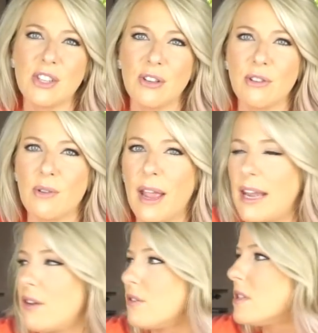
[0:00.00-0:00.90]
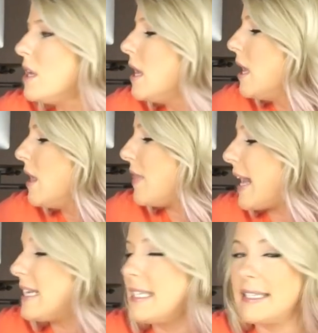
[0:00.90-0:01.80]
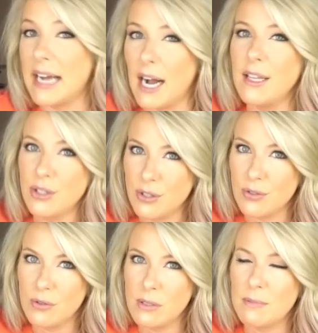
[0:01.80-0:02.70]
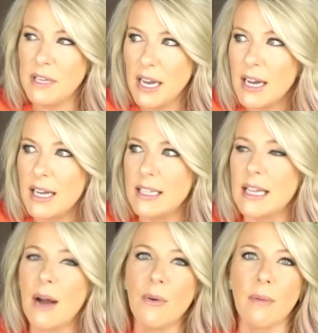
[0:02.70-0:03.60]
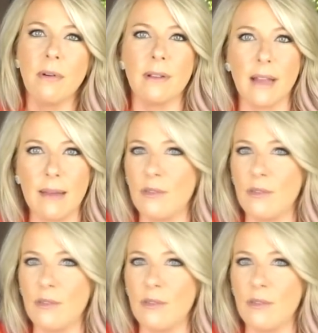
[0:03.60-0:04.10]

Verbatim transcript: these cute little handles that I did not use because I want to put